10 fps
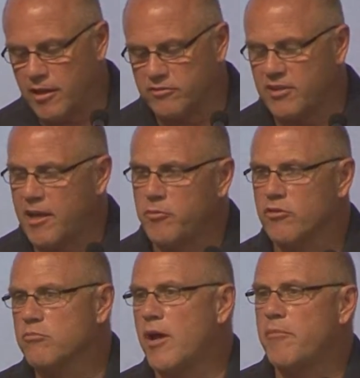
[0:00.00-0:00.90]

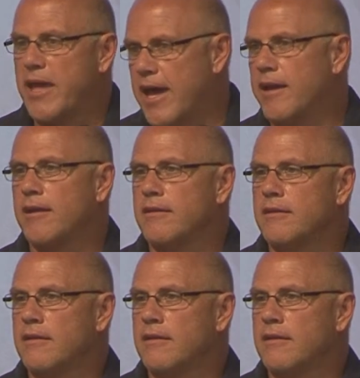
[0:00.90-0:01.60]
Samuel's mom, Hannah.